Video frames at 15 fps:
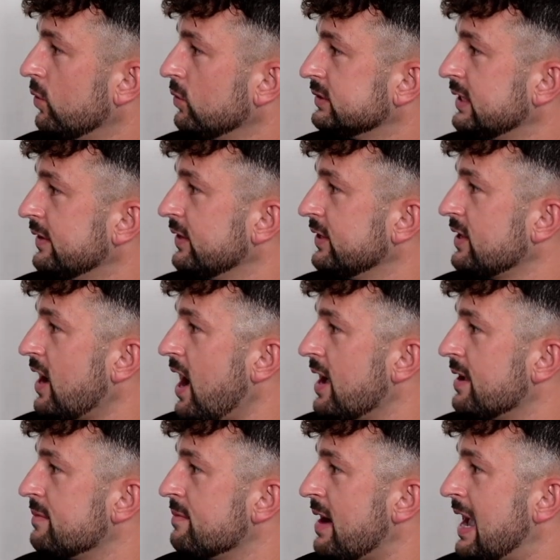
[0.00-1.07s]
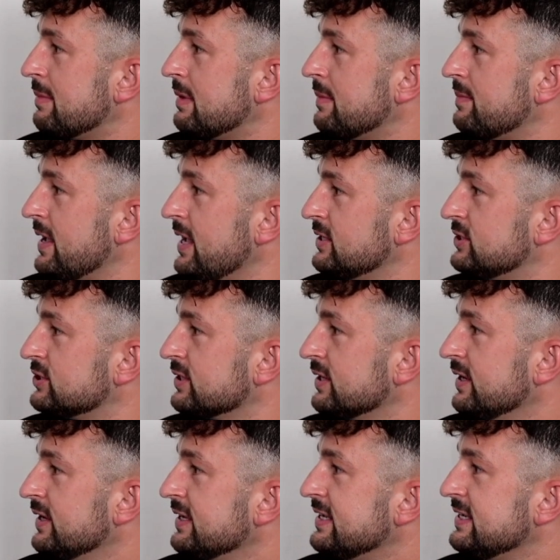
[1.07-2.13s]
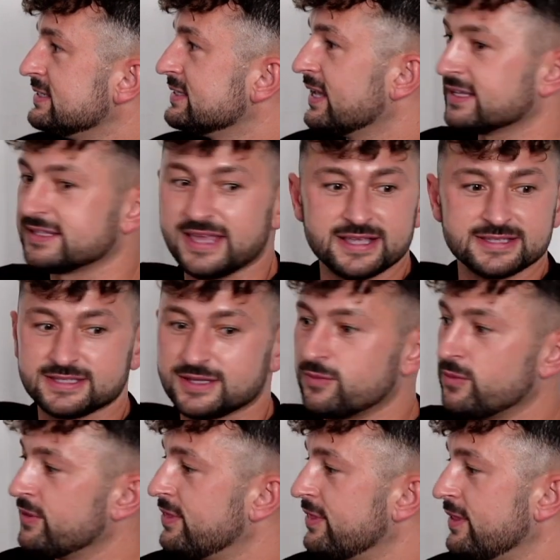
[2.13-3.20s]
day on the yacht, Miami Beach. He's like dancing with